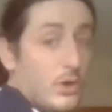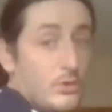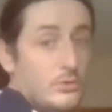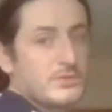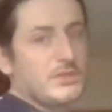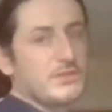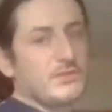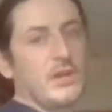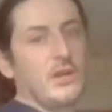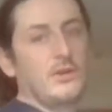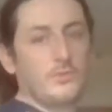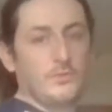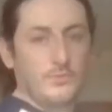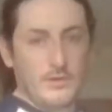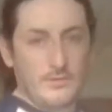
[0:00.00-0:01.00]
wrote a
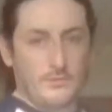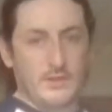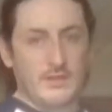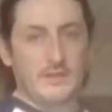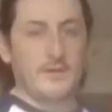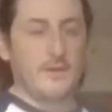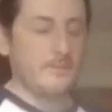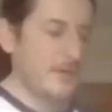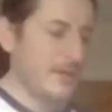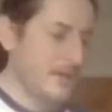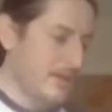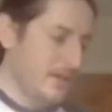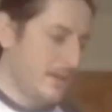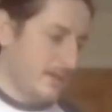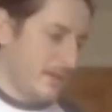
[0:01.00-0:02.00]
song with one of them,
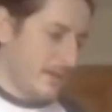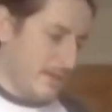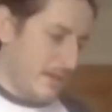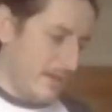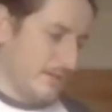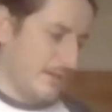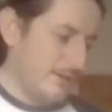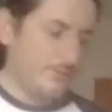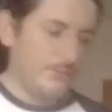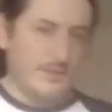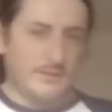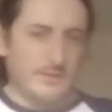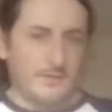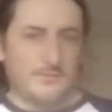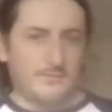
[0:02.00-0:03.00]
and I've
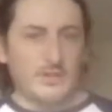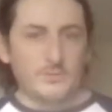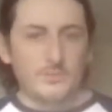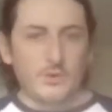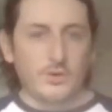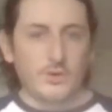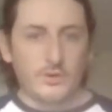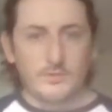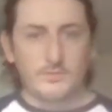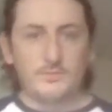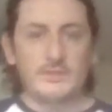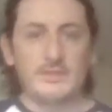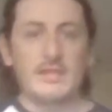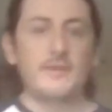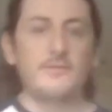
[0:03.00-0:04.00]
written a few more
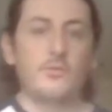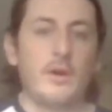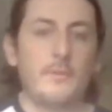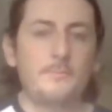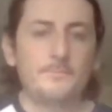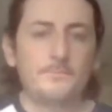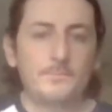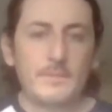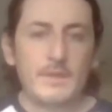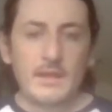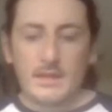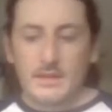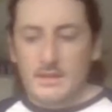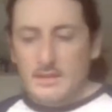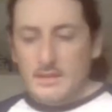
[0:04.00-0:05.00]
with the other one.
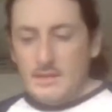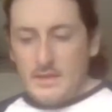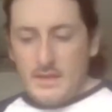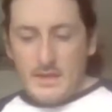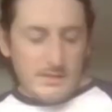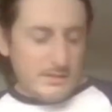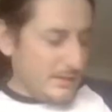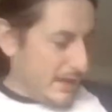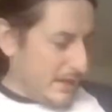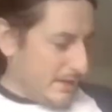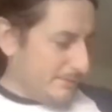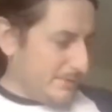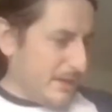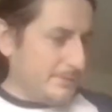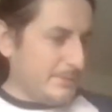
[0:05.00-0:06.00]
And
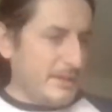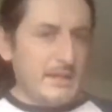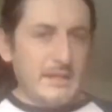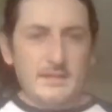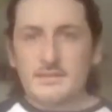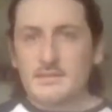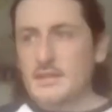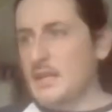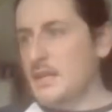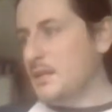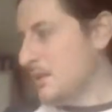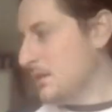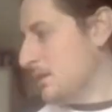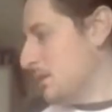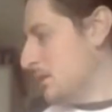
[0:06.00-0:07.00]
again, I named it EC.
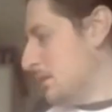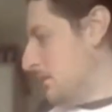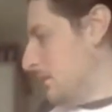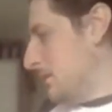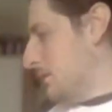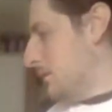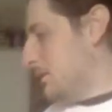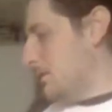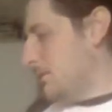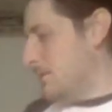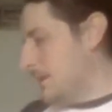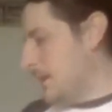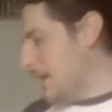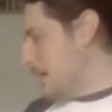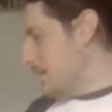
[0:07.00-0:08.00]

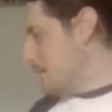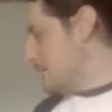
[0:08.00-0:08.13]
Okay,